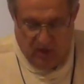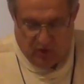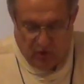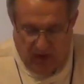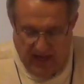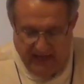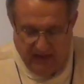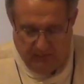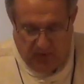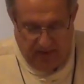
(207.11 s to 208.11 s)
So I
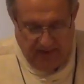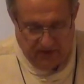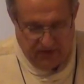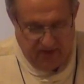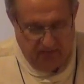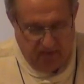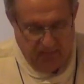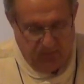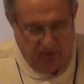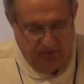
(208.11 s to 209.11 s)
get punished, and my
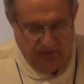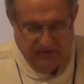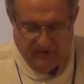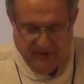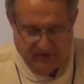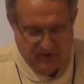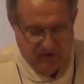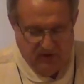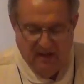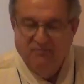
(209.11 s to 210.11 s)
brother and sister
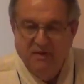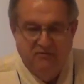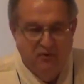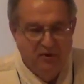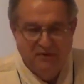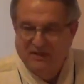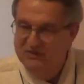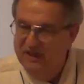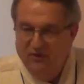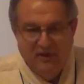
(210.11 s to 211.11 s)
love me for it because
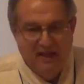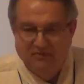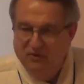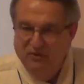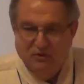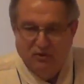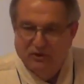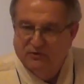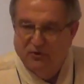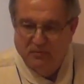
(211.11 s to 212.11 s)
they don't have to do
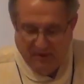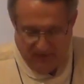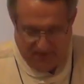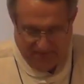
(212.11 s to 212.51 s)
chores for a month.